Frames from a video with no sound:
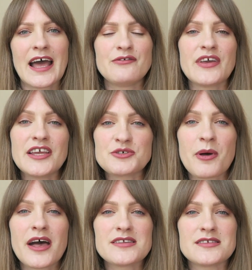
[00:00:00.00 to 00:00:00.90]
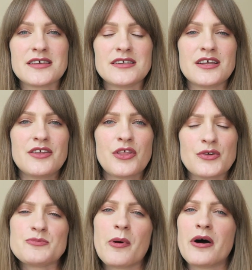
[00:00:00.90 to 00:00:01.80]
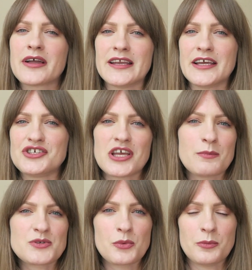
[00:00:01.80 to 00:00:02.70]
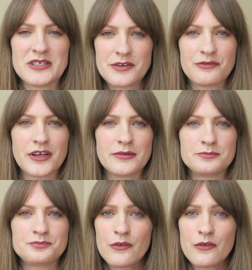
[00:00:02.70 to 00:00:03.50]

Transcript: And for each person, those bargaining chips will be different.